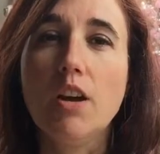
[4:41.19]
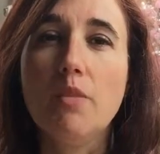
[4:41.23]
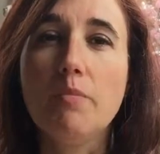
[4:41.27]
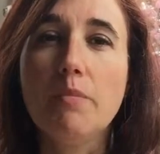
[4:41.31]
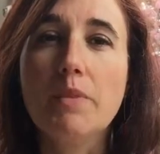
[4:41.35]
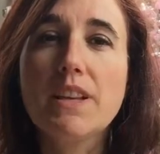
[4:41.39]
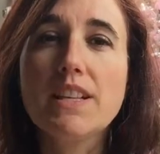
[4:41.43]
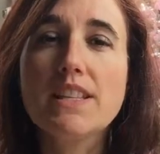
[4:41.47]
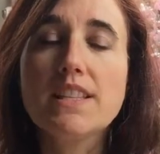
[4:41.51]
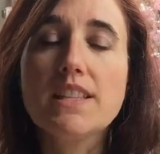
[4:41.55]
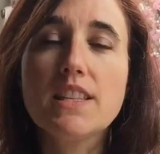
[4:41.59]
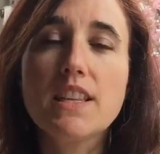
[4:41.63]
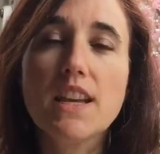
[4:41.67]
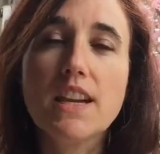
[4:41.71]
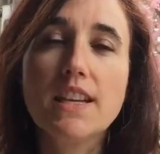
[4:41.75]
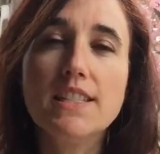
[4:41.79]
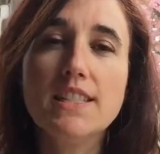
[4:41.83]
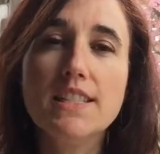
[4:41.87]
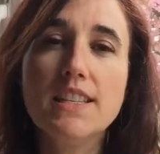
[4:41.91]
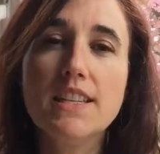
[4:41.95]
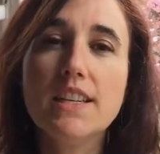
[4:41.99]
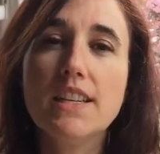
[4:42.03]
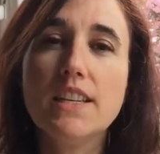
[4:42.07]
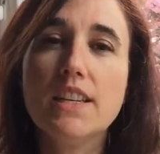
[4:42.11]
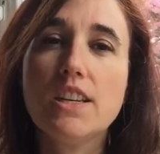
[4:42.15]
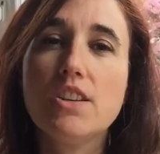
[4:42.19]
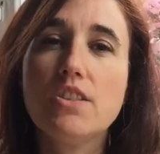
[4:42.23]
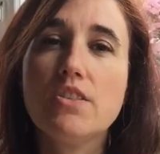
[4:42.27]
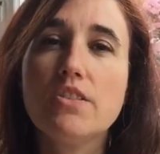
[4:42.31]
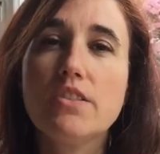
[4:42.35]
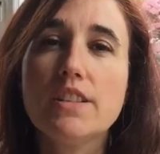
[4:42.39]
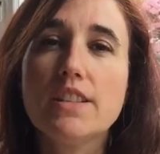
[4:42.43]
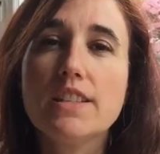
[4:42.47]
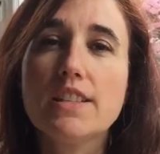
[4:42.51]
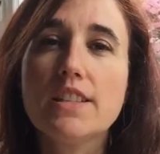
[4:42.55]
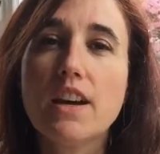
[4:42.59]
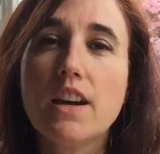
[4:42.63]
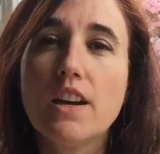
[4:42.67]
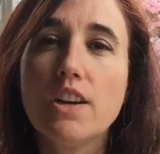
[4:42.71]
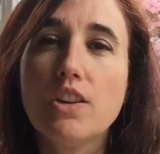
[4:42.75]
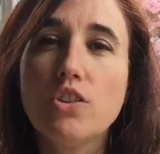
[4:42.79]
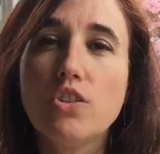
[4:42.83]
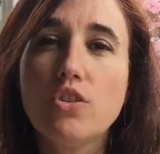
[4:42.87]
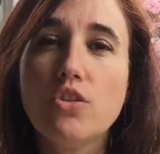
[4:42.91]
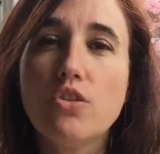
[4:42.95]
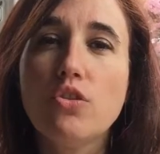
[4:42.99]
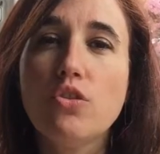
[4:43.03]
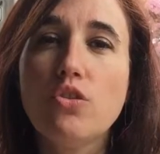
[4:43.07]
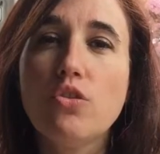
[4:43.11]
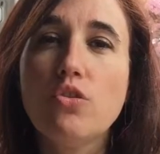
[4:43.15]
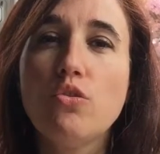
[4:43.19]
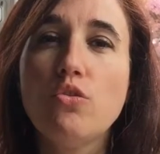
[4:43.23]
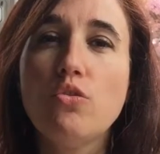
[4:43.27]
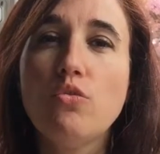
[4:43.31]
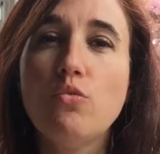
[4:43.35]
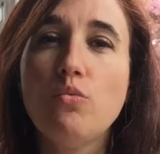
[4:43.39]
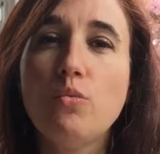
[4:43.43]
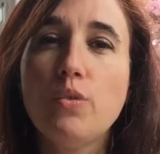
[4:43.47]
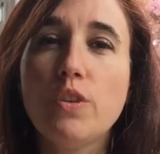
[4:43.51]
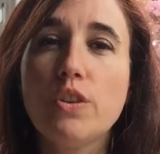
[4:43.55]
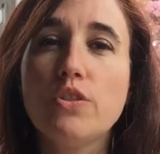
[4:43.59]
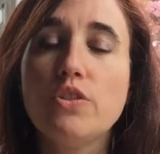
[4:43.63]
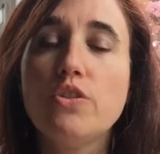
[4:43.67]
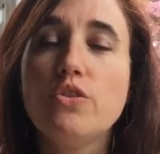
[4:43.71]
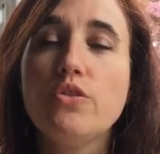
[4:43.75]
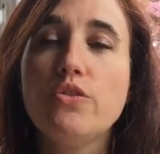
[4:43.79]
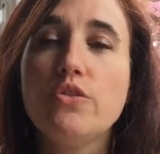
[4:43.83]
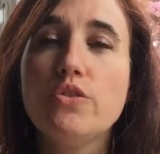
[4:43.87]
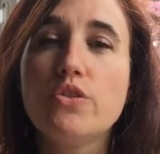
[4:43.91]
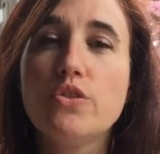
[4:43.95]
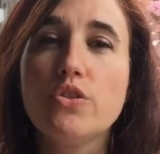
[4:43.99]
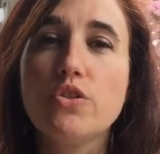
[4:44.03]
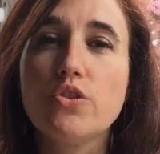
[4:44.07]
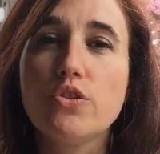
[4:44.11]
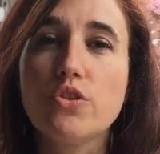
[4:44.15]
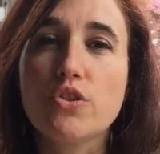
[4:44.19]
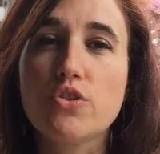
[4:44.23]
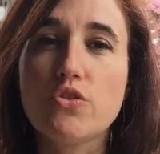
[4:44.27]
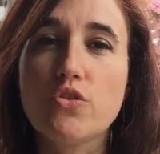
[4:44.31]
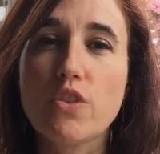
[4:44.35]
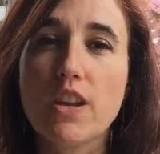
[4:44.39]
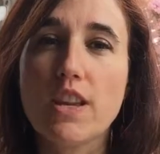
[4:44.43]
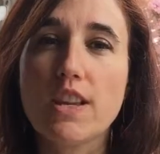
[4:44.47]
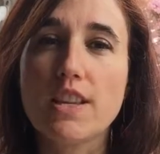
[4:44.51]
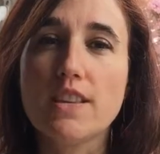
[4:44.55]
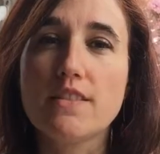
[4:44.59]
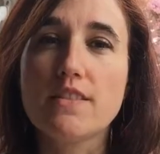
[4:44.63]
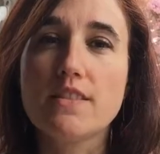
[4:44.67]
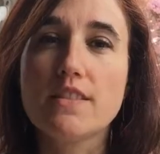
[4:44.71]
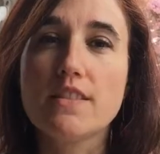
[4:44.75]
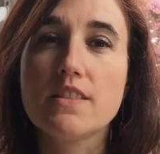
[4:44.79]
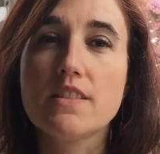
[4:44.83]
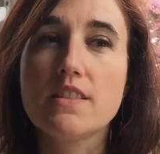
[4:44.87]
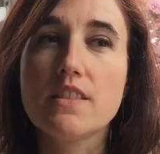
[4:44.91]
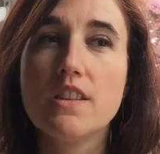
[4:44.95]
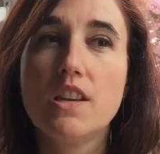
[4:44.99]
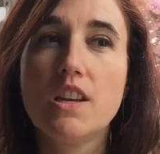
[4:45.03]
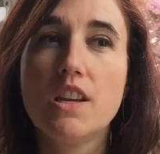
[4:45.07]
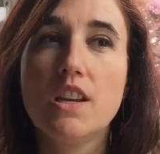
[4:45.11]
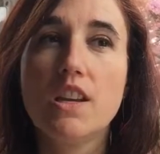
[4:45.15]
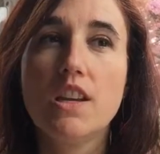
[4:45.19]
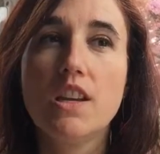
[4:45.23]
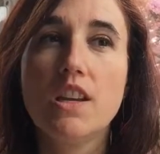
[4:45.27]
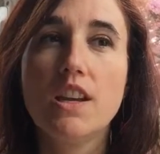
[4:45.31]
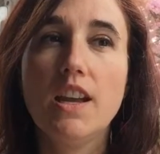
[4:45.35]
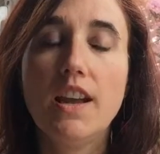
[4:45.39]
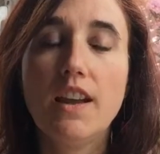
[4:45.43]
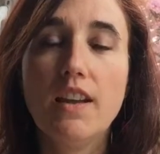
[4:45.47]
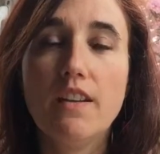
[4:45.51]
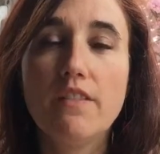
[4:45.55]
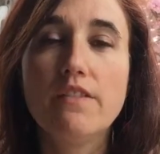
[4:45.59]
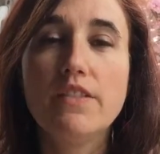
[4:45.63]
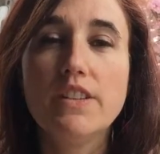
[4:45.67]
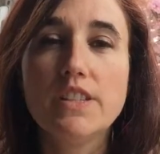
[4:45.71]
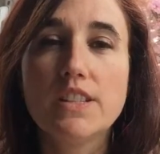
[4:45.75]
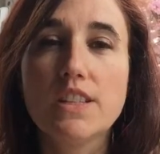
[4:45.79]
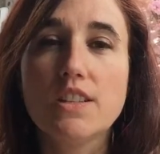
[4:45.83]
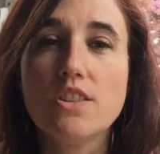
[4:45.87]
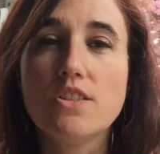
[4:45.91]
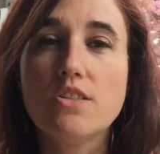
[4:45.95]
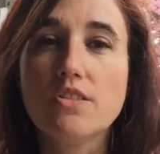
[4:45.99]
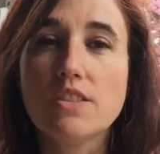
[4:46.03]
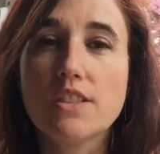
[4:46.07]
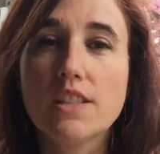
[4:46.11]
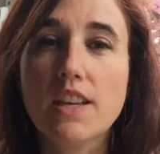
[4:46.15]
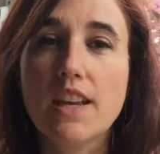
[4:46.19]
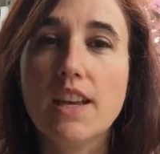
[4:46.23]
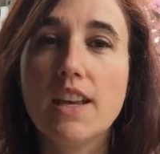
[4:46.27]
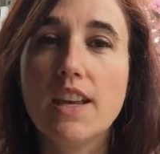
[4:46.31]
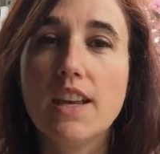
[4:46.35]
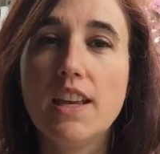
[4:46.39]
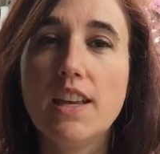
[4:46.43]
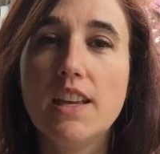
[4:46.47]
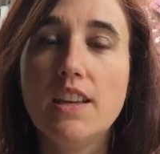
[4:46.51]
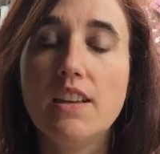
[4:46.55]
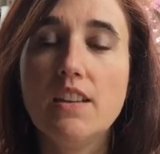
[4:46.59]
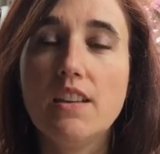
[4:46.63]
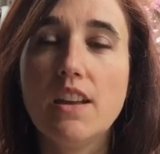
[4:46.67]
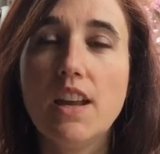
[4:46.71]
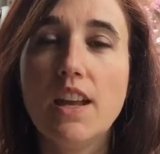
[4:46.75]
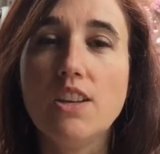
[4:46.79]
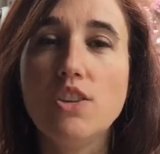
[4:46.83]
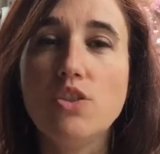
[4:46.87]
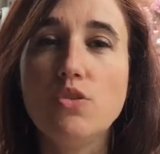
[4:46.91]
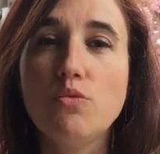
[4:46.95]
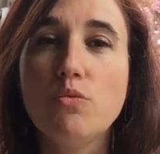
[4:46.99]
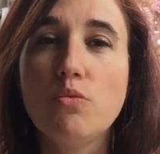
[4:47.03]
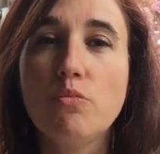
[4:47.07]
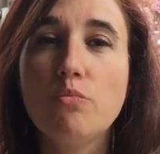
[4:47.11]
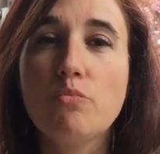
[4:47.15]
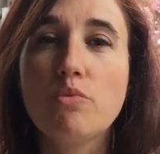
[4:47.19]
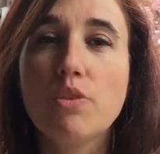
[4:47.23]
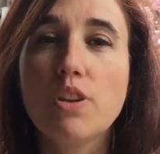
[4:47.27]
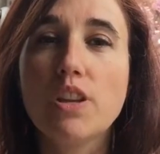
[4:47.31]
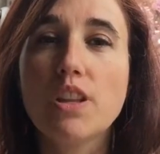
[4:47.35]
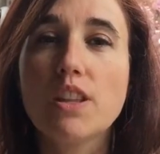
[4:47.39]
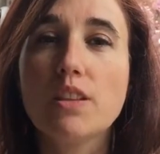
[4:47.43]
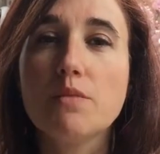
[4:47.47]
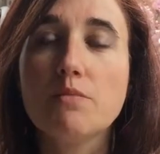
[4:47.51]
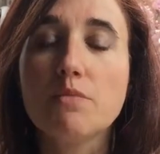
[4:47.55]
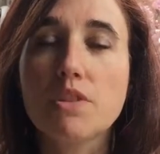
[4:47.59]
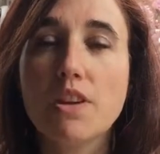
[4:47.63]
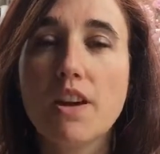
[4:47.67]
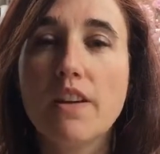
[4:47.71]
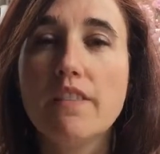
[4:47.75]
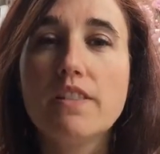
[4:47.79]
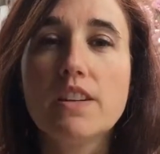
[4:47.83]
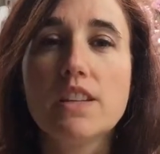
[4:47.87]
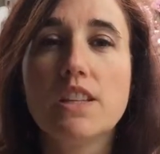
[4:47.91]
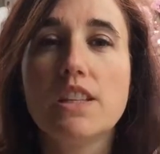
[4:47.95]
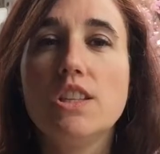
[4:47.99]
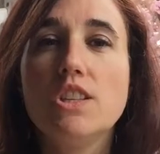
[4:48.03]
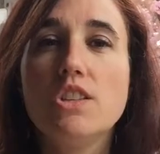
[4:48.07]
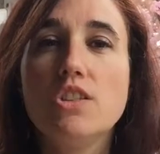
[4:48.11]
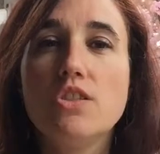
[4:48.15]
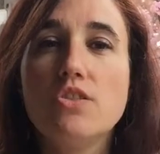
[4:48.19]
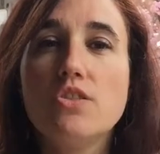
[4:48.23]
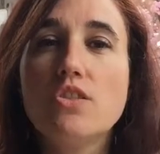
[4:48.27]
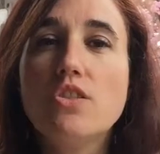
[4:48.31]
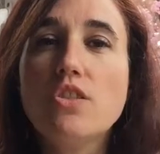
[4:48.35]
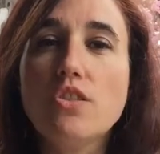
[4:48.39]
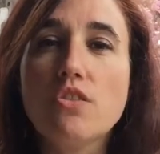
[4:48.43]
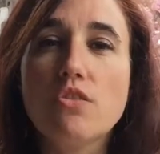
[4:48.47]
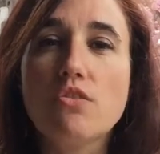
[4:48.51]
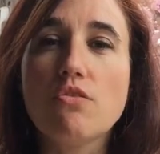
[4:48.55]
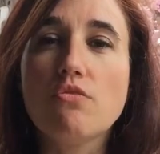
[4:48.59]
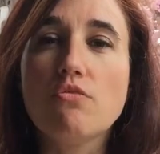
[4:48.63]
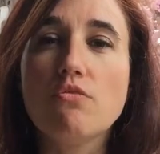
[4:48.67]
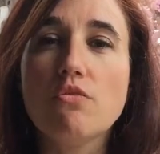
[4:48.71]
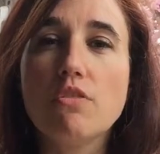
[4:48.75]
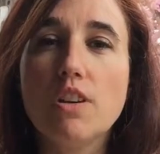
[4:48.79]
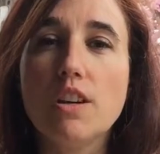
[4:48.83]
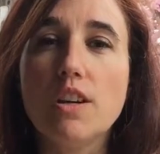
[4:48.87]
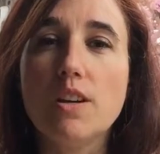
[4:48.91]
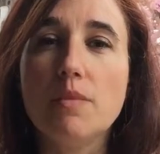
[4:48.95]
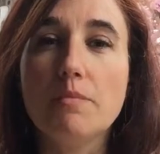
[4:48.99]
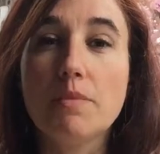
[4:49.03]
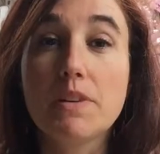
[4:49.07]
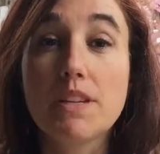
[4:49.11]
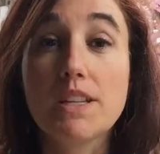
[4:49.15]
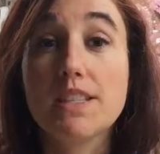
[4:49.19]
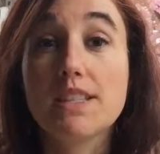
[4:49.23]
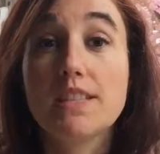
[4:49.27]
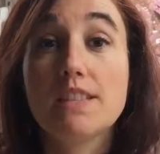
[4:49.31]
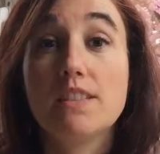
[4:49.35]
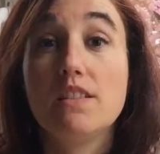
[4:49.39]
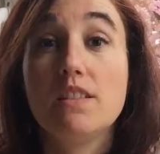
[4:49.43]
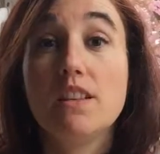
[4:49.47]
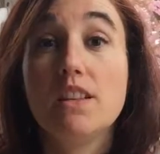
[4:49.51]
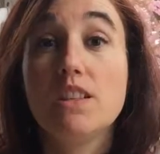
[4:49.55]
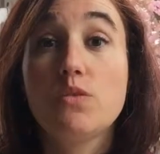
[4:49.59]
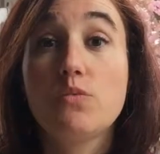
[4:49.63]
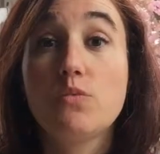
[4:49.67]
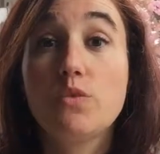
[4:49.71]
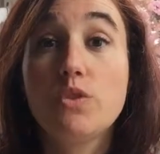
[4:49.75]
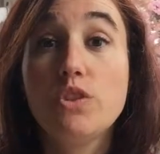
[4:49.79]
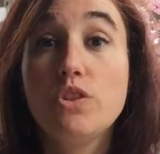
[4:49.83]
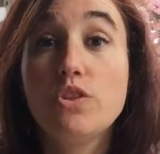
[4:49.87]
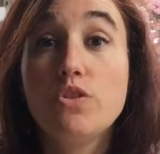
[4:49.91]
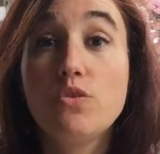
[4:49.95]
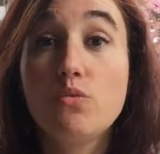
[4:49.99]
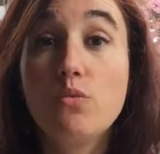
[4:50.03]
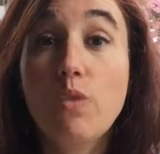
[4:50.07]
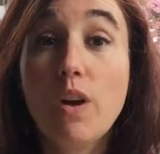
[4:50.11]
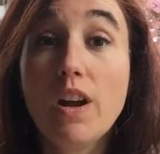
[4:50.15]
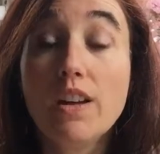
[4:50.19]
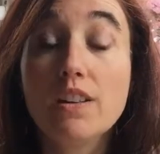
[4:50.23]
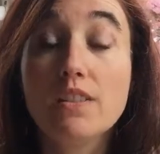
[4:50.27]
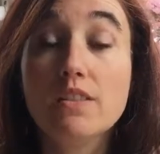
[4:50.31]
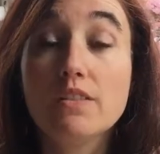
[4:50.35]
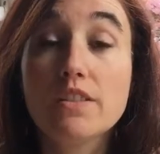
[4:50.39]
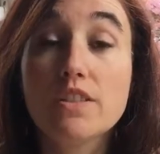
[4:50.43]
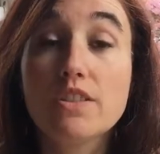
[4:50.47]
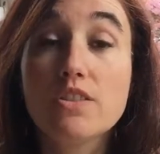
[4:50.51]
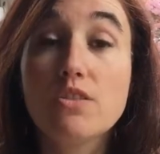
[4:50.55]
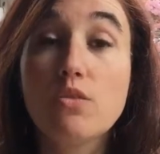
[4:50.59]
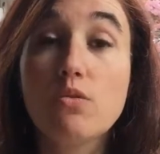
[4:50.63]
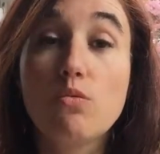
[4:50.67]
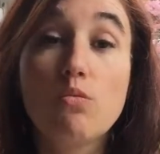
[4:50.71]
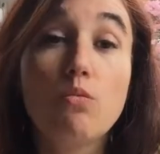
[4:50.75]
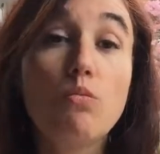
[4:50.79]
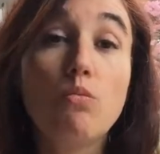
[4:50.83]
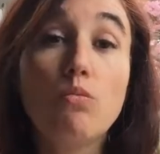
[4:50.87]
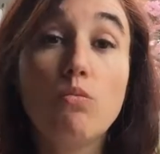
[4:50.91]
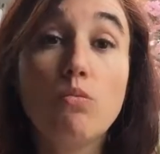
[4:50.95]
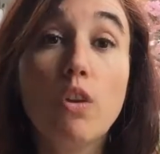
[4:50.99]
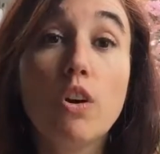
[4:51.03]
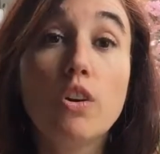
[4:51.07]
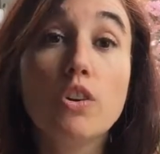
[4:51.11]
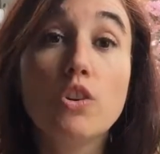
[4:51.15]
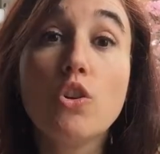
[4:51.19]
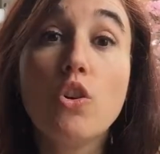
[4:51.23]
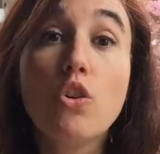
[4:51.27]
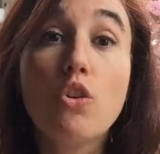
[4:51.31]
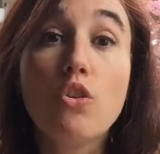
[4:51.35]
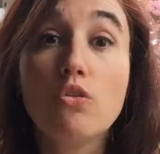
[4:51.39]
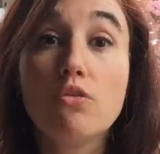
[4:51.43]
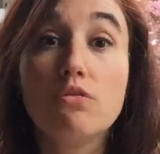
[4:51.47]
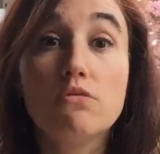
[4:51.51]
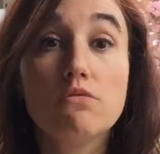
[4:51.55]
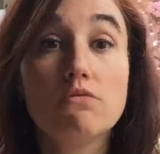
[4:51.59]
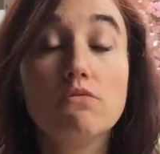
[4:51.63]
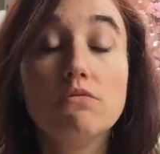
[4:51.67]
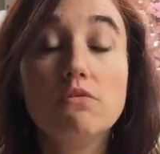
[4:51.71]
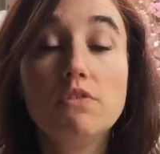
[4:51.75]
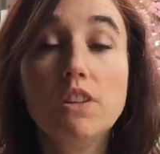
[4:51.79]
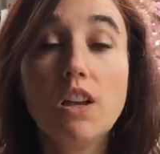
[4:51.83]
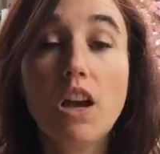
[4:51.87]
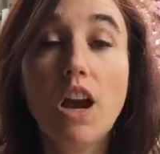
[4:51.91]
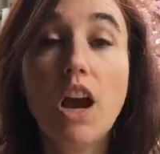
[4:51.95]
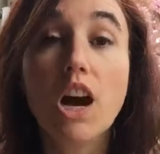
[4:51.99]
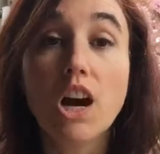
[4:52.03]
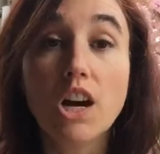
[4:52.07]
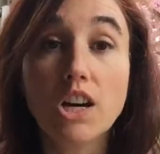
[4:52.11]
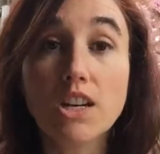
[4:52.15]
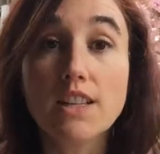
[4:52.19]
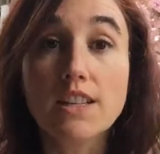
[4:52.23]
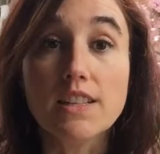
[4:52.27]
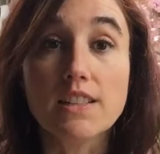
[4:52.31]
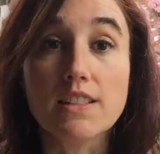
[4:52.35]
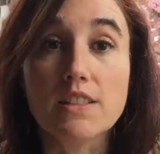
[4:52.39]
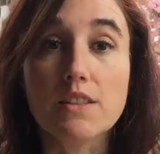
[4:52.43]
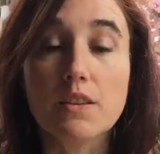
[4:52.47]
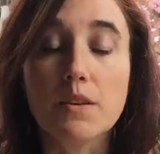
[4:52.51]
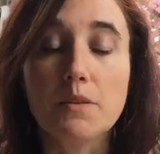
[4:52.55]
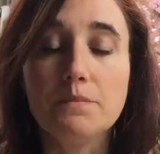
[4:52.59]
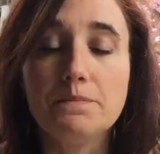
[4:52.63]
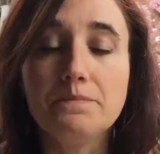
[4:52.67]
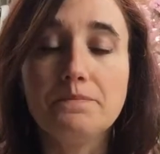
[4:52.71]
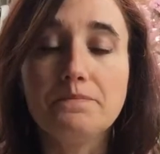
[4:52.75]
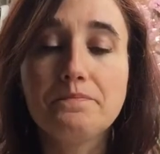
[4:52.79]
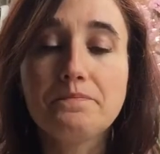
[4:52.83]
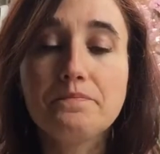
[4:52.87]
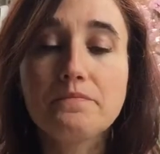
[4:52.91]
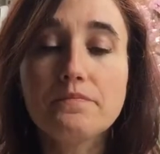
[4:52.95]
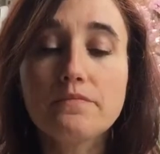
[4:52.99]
because the idea here is that you will use your strengths every single day and you will bring them to everything you do, because it's what you do well, so why not harness them?